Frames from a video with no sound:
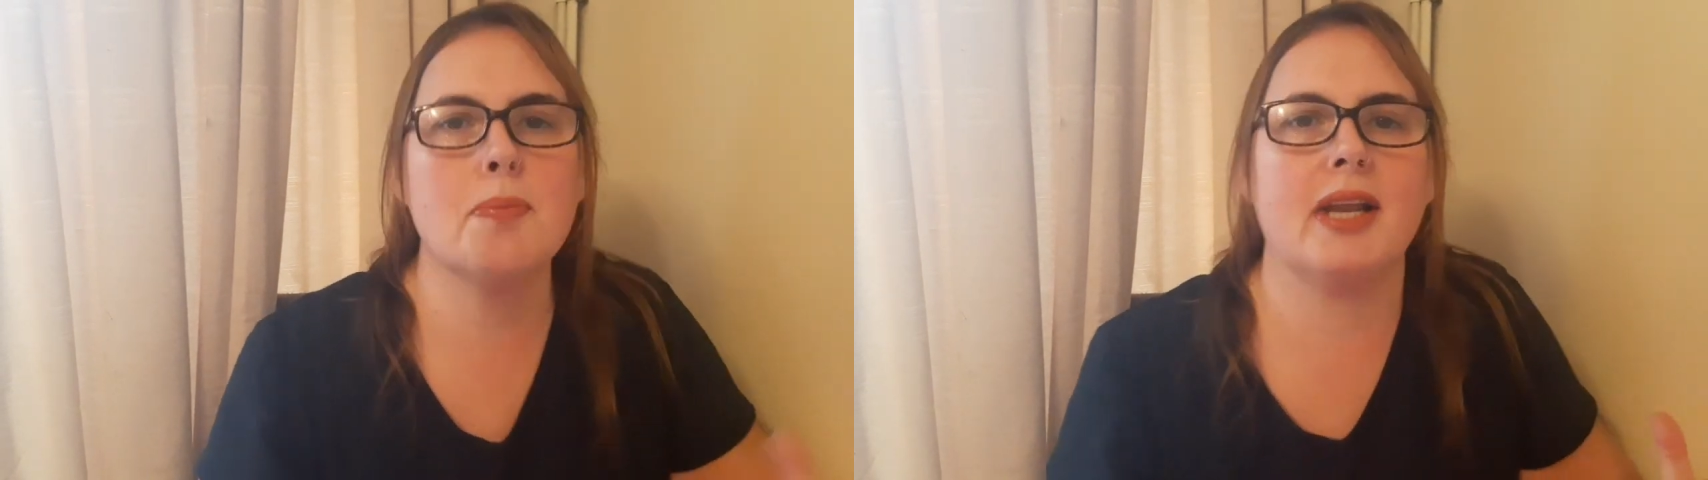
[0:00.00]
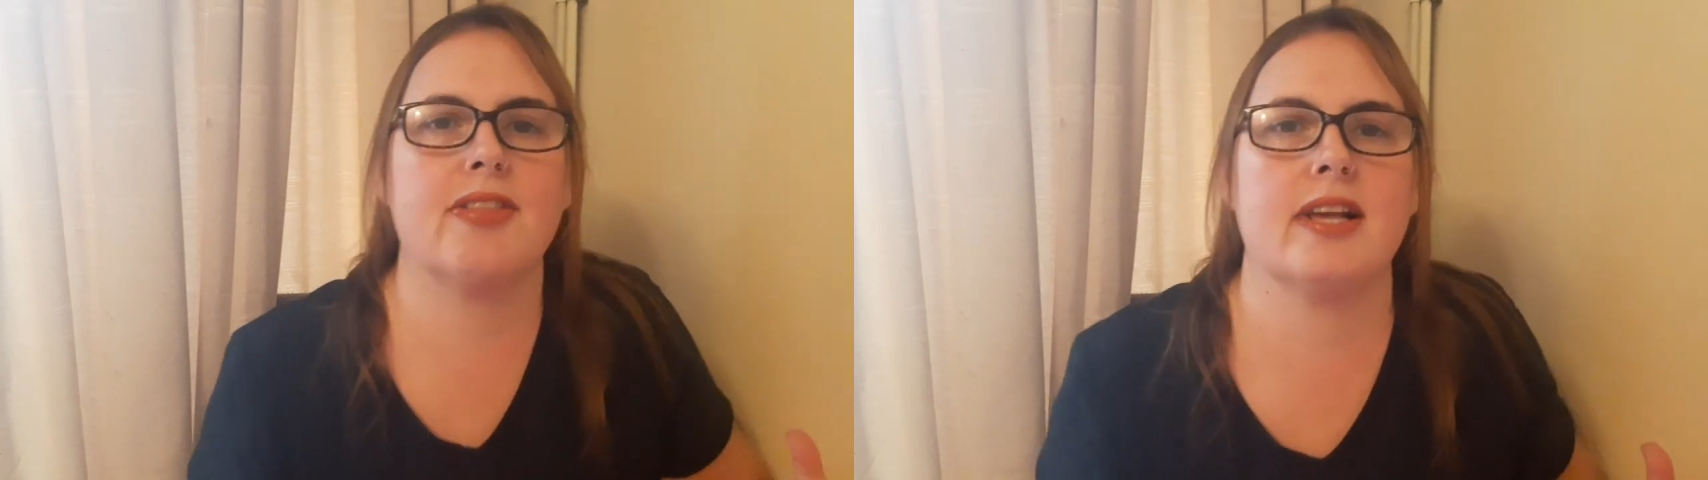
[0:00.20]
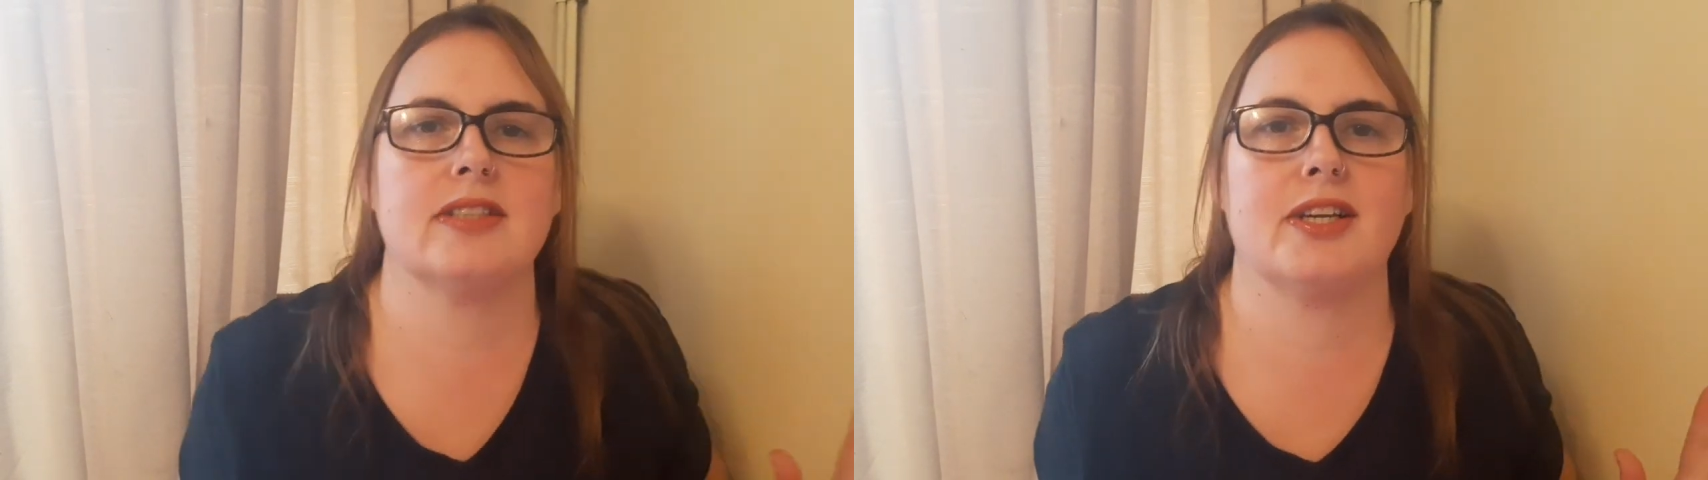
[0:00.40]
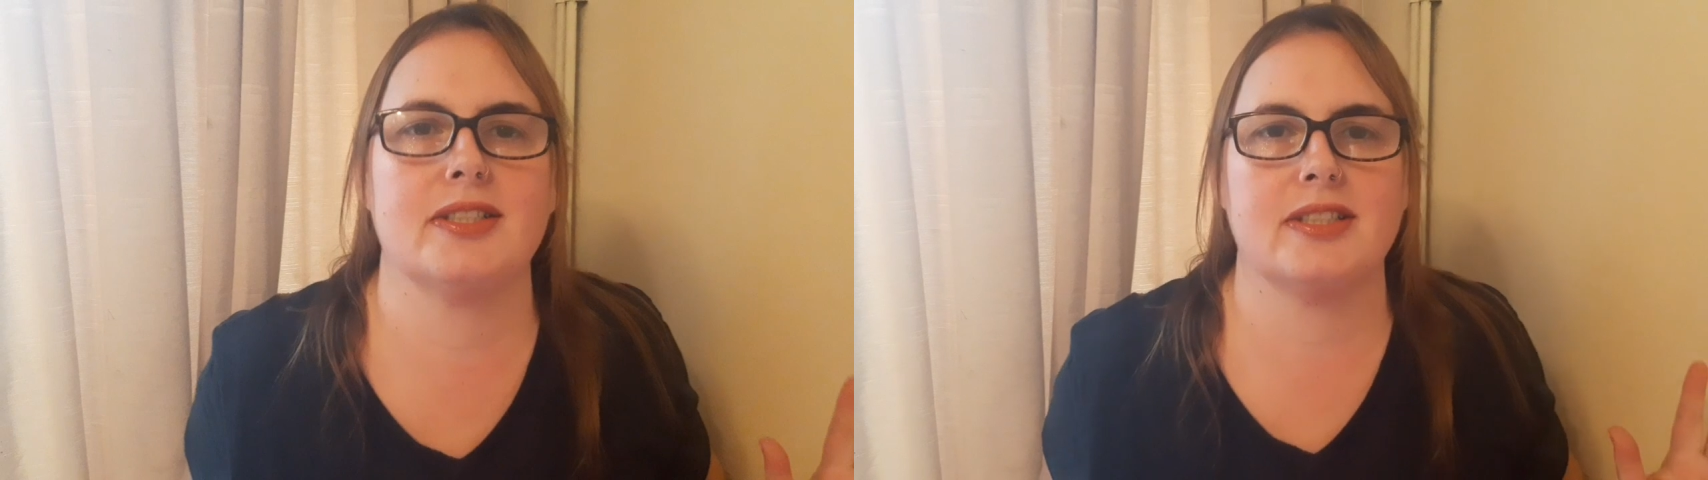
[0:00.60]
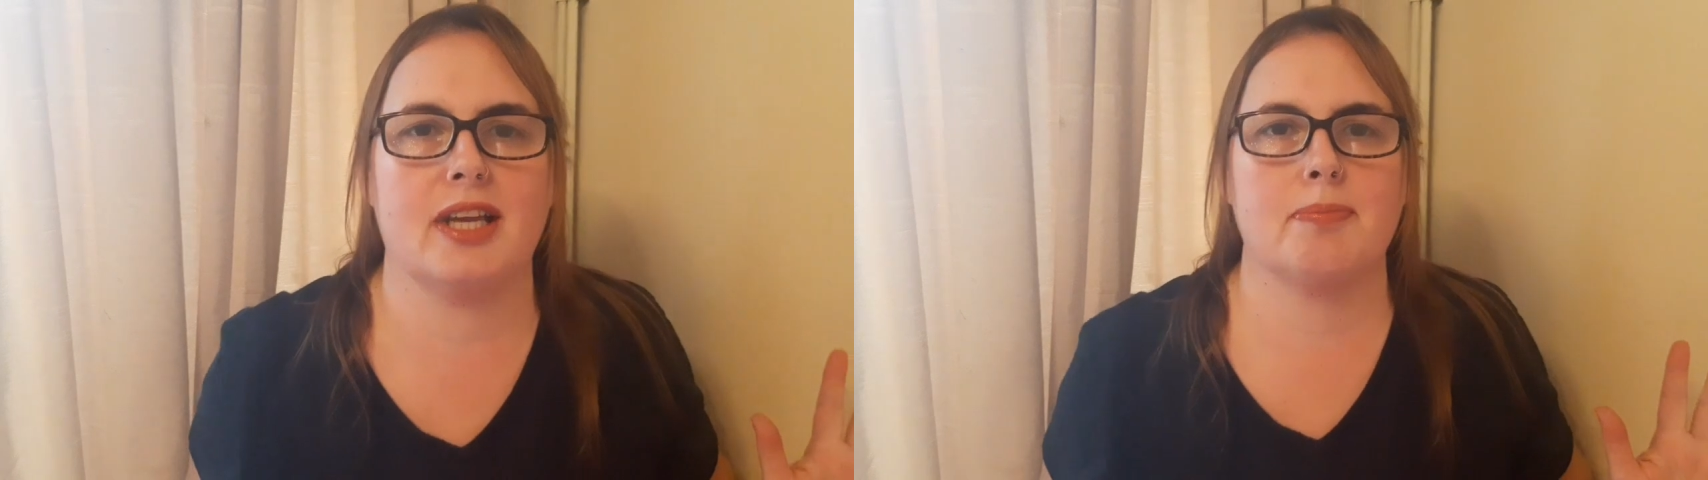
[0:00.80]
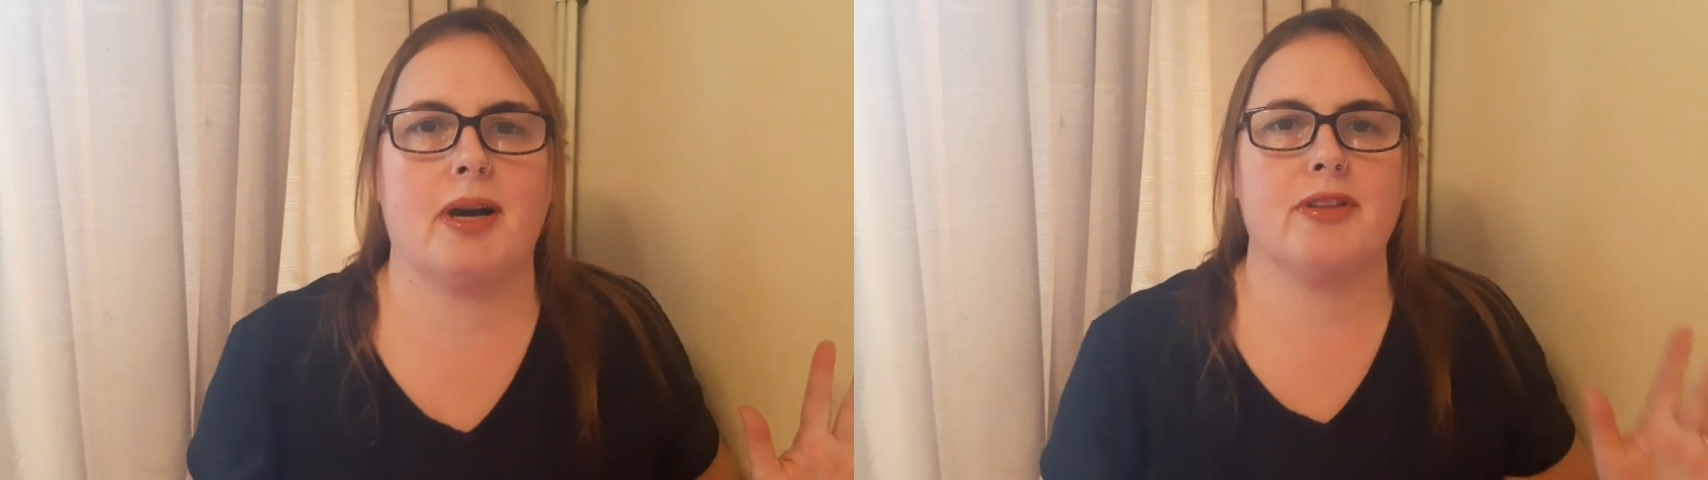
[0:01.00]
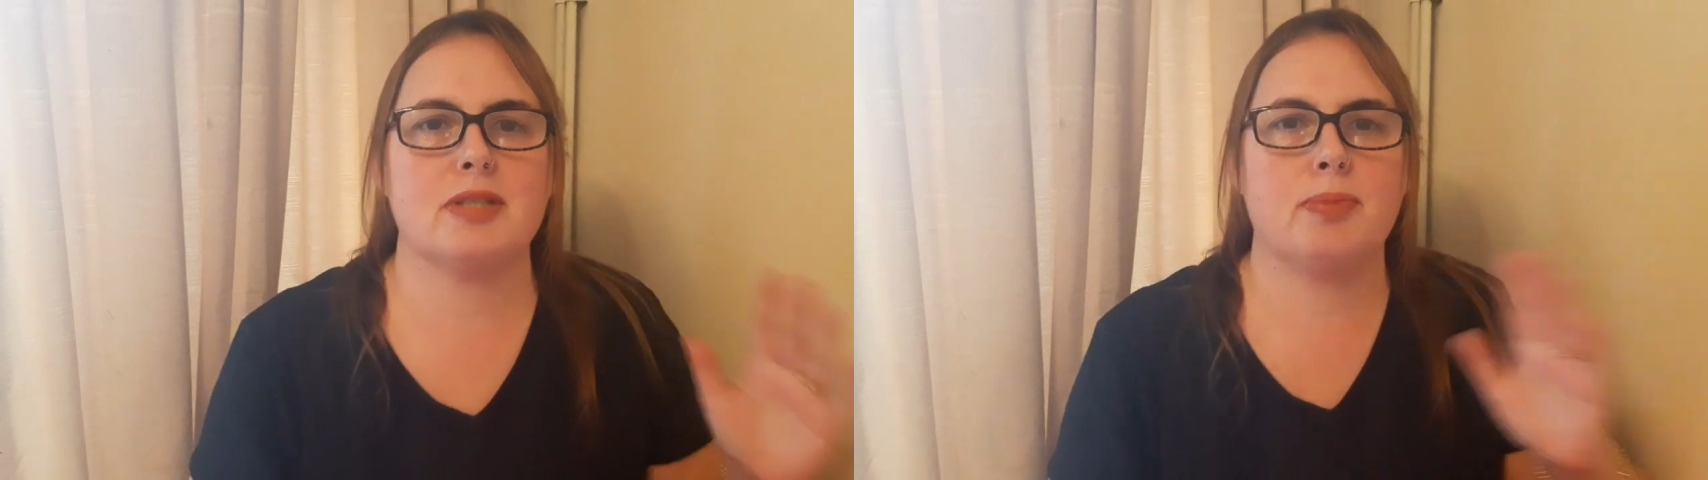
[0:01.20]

many things I could say about this,